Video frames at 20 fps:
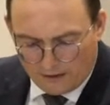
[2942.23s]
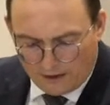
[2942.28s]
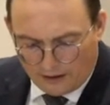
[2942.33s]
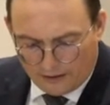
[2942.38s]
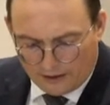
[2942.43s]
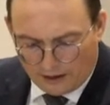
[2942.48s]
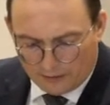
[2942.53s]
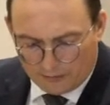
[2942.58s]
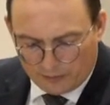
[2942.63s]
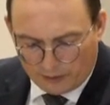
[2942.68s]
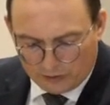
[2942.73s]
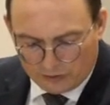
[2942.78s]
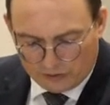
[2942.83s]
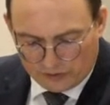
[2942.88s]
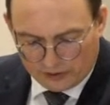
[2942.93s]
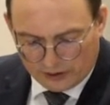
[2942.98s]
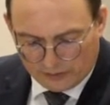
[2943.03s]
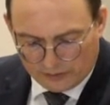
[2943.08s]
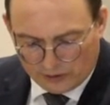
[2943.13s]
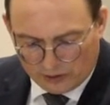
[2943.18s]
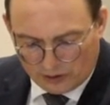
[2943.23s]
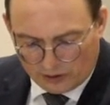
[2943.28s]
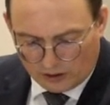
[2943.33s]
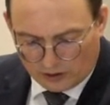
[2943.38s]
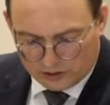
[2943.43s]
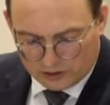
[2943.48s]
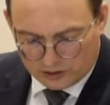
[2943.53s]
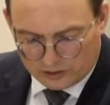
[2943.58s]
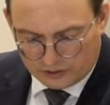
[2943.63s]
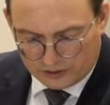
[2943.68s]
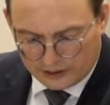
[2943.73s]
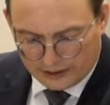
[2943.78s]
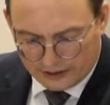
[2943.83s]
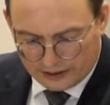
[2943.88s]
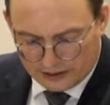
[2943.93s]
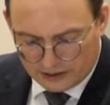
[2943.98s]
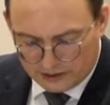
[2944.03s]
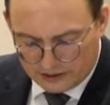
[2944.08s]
And now both of them are studying in the